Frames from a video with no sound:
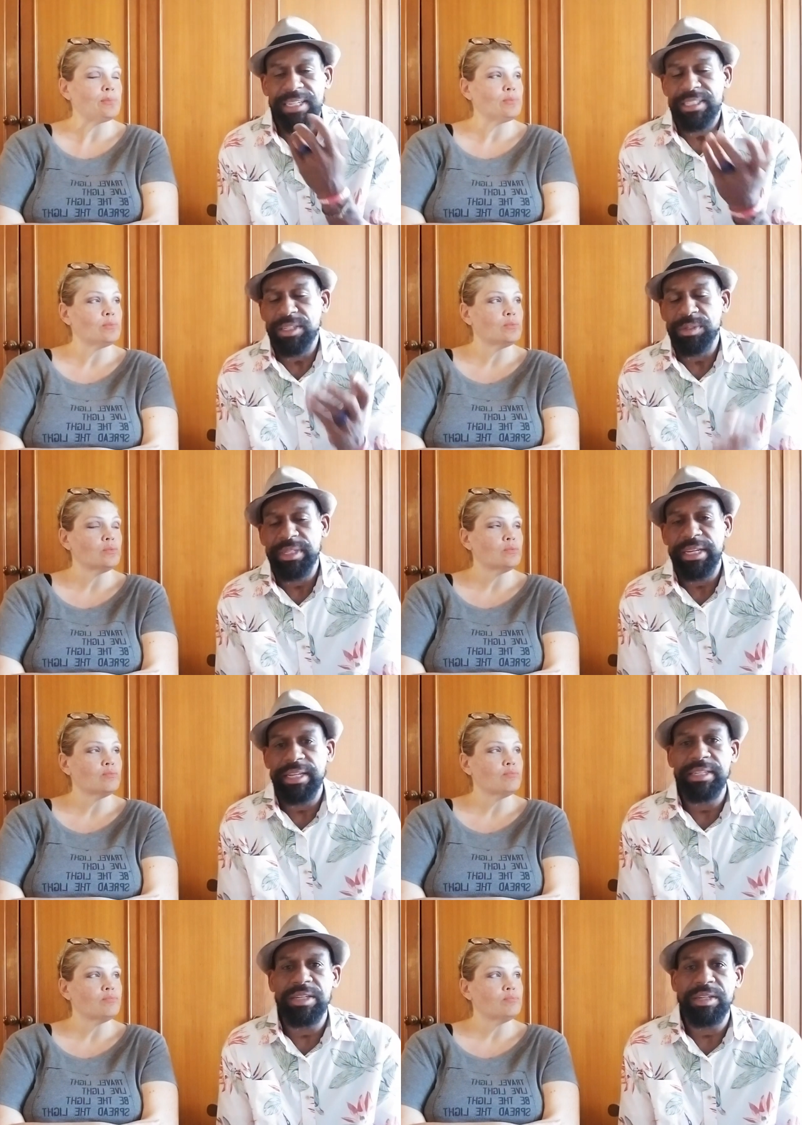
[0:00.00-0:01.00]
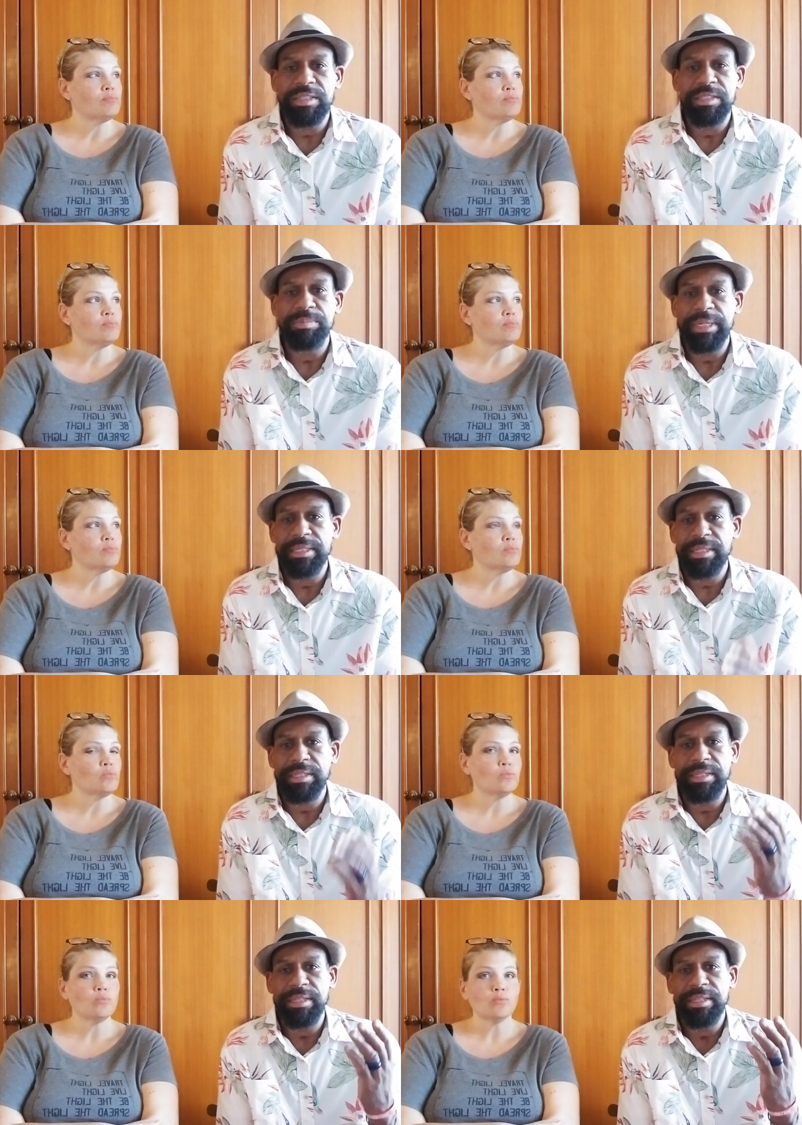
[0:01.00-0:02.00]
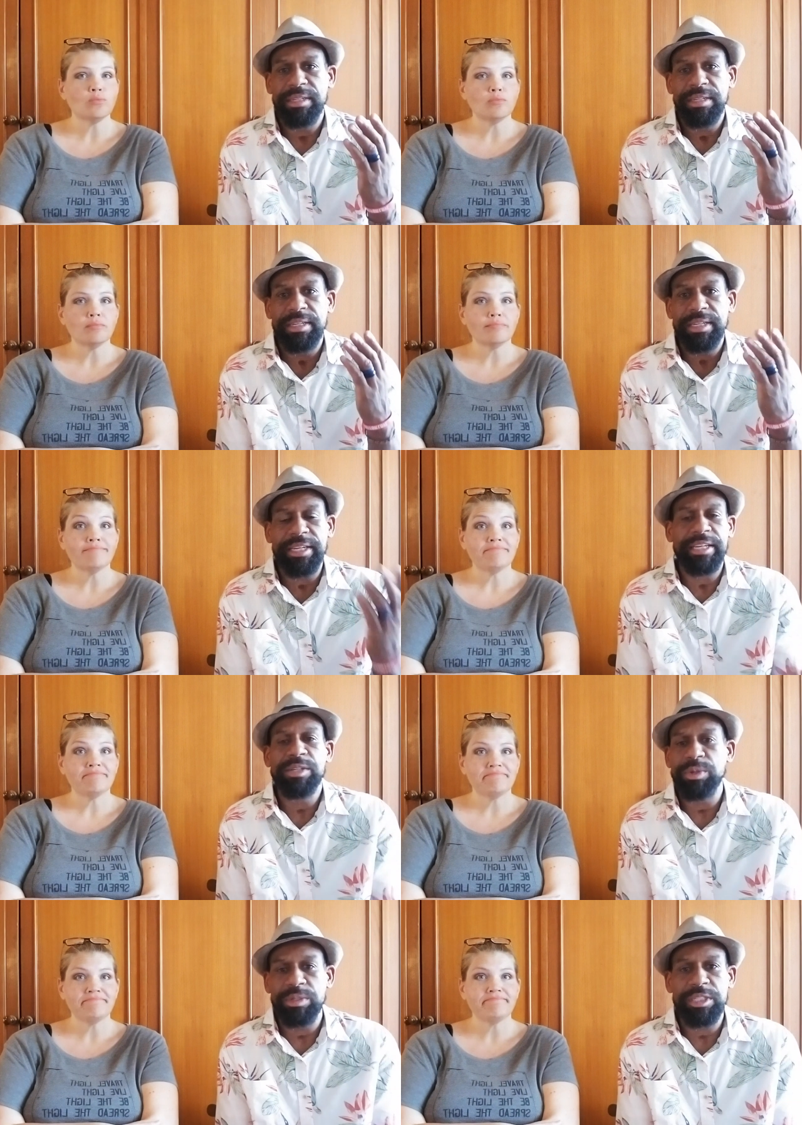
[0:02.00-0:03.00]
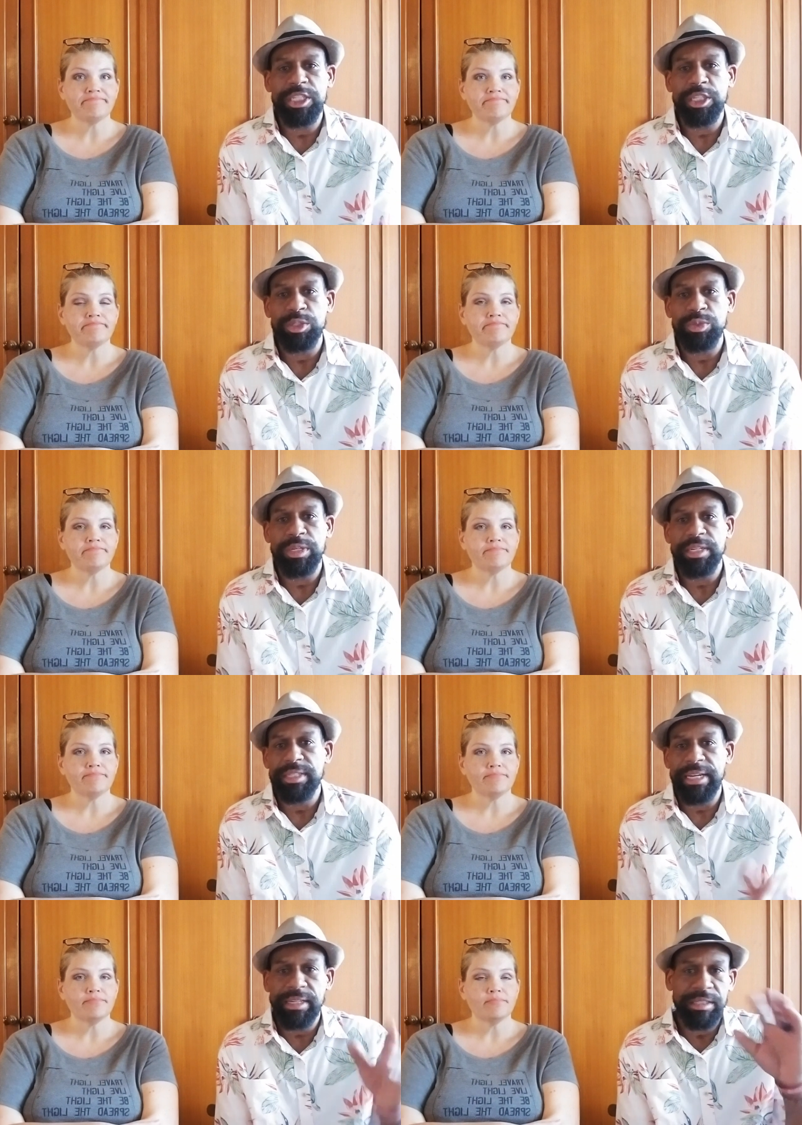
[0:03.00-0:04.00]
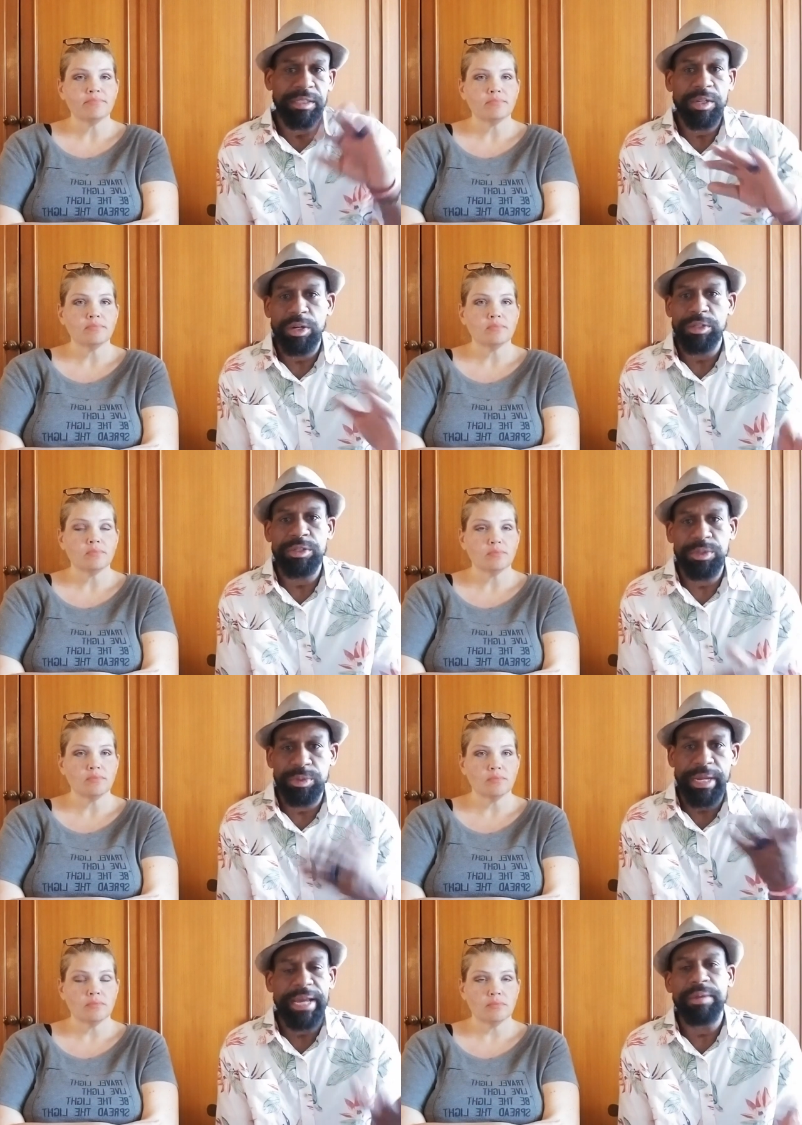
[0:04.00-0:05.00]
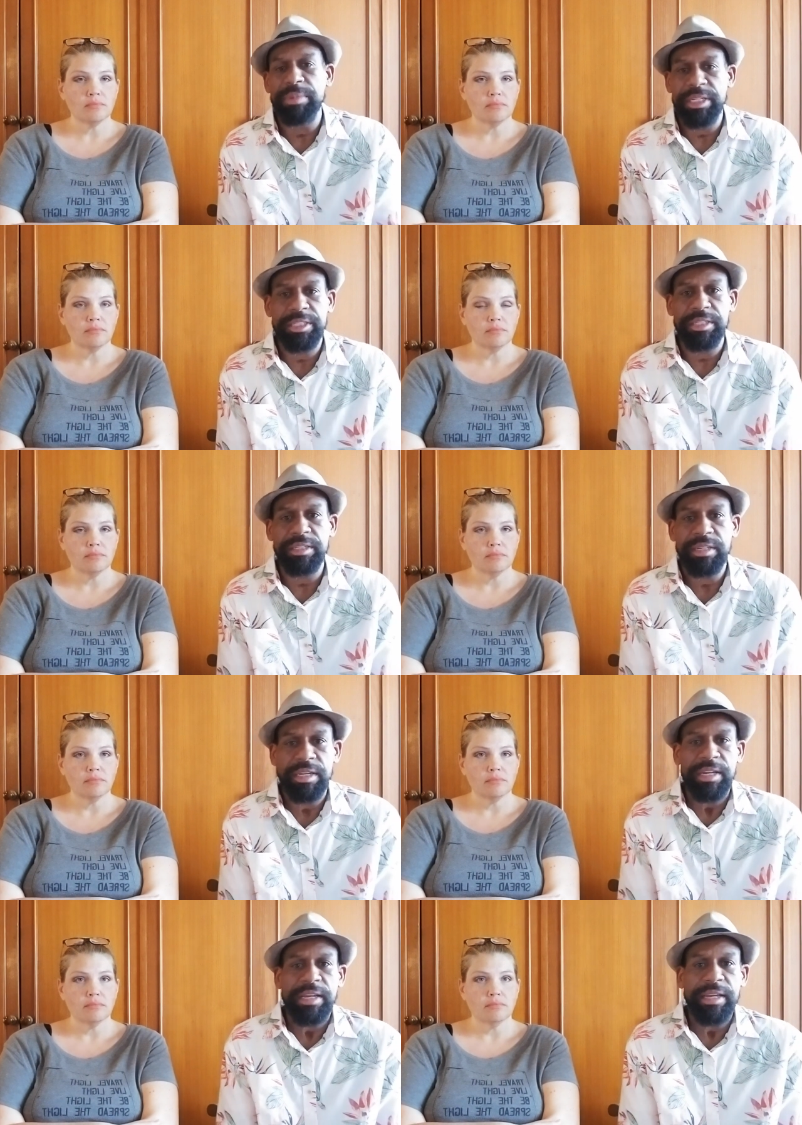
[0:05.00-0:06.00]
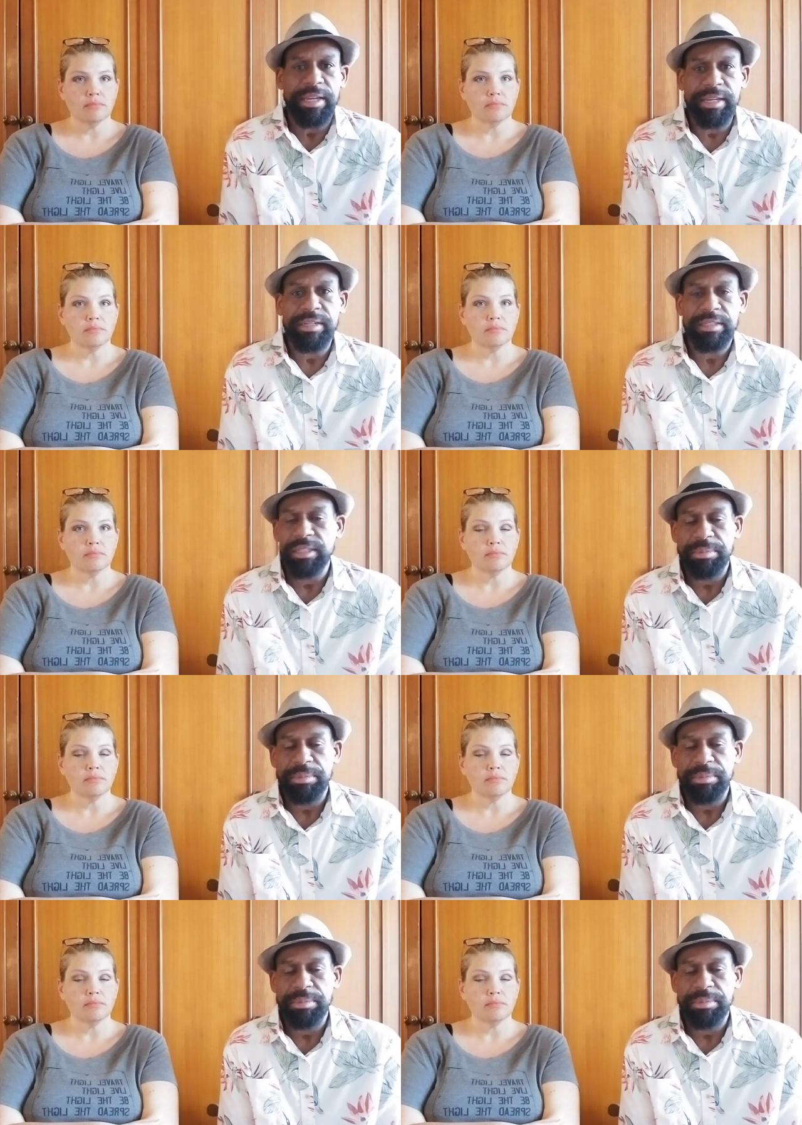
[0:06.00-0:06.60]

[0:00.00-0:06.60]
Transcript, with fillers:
Speaker 1: So TED Ed Talks is basically geared towards children. There's like little cartoon animation and